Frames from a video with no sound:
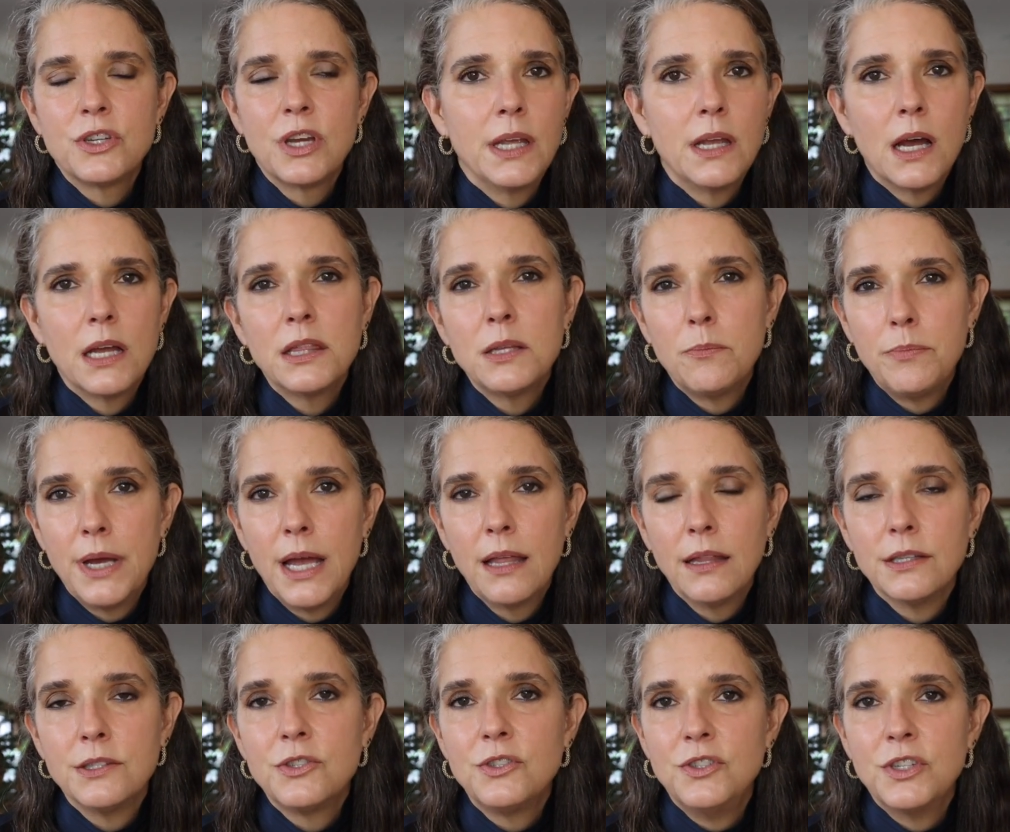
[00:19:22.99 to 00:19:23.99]
They got the
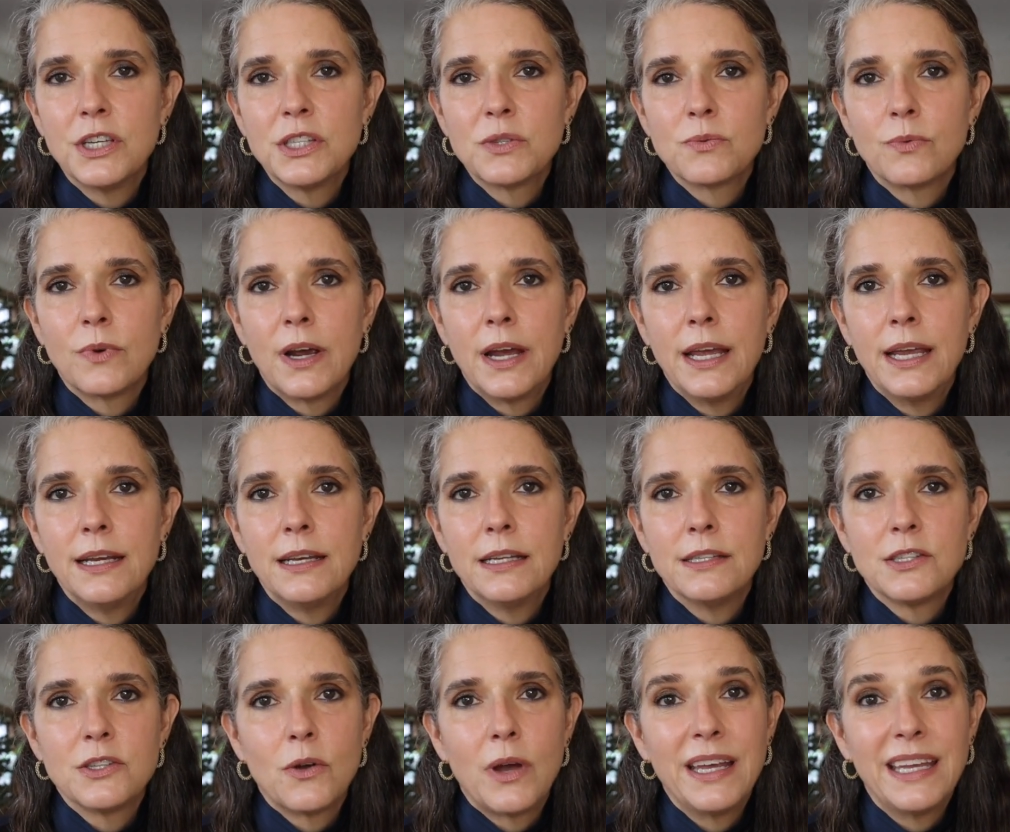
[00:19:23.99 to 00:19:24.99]
balance just right,
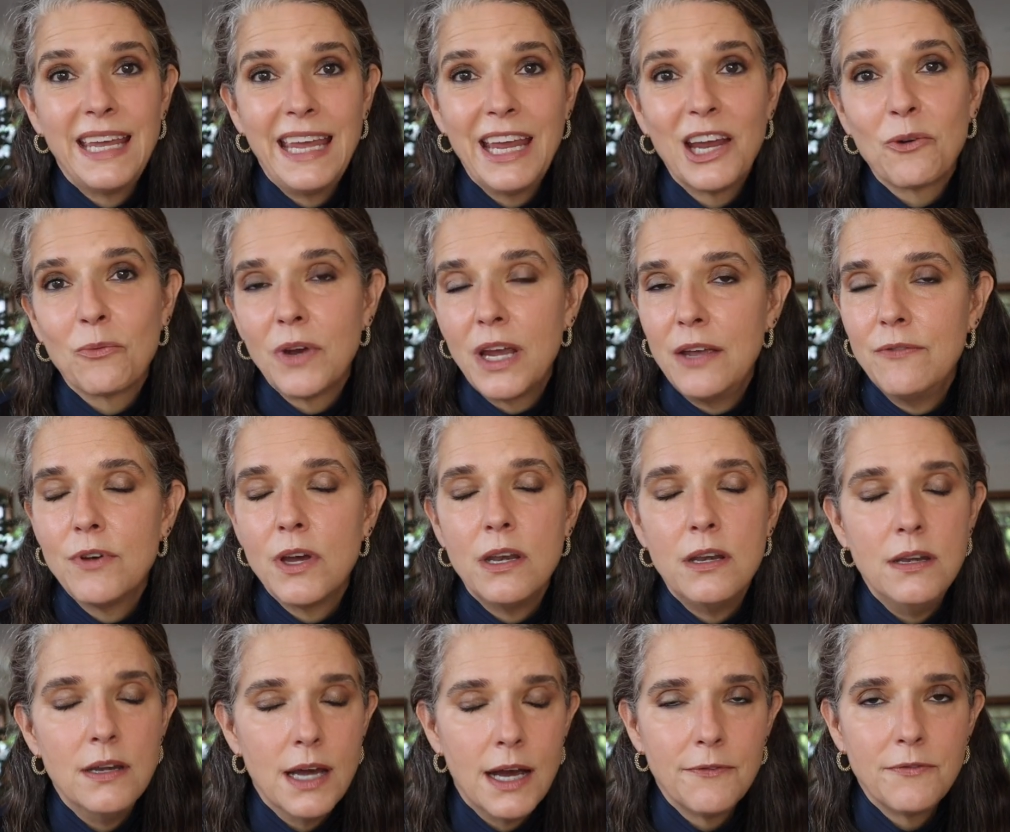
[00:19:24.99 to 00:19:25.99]
and so I can't rave
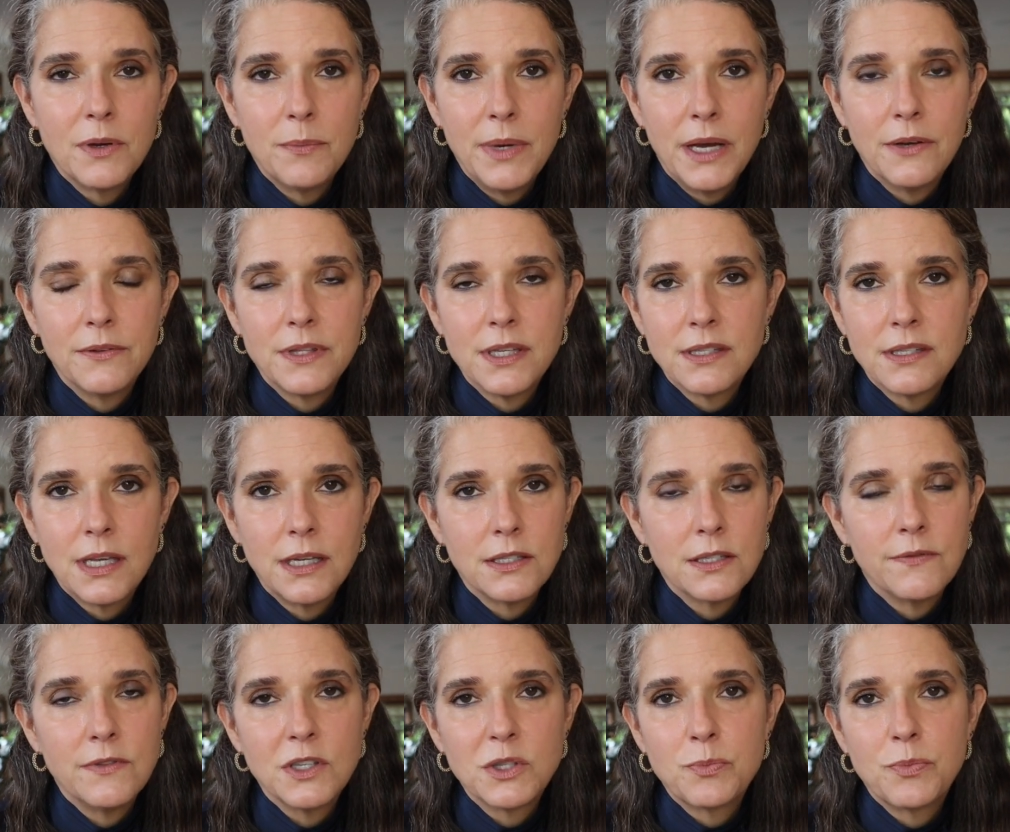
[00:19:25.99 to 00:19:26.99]
enough about the scent
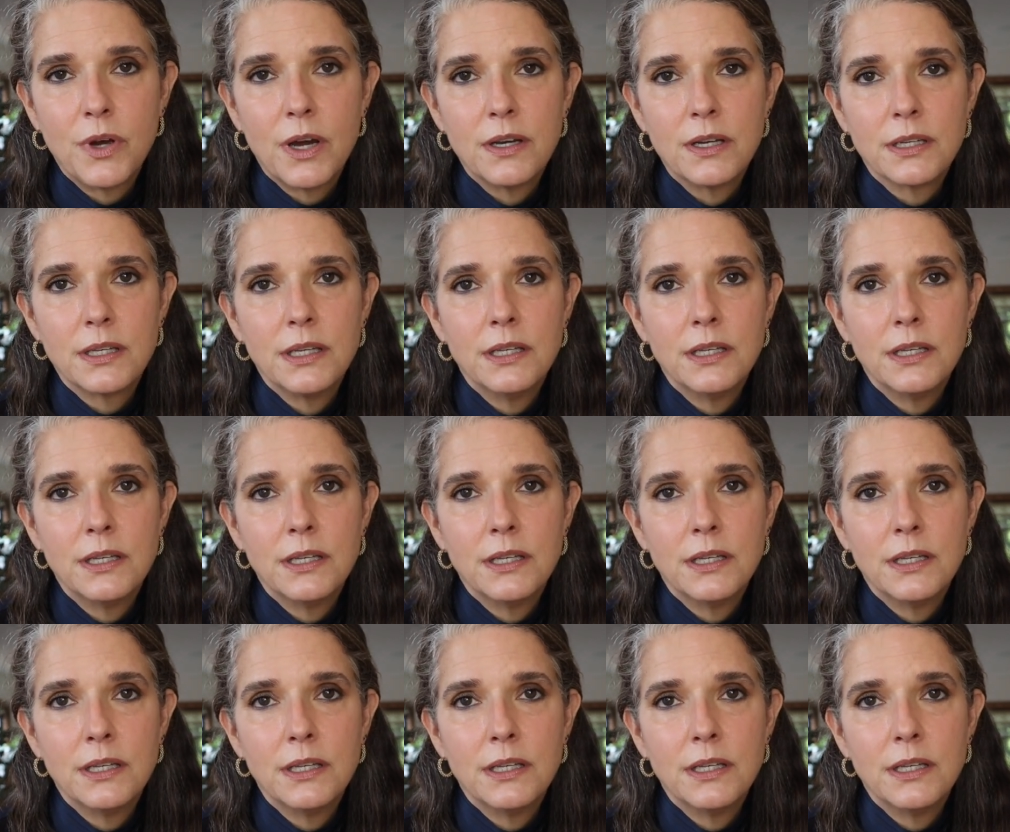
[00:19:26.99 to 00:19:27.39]
of this product.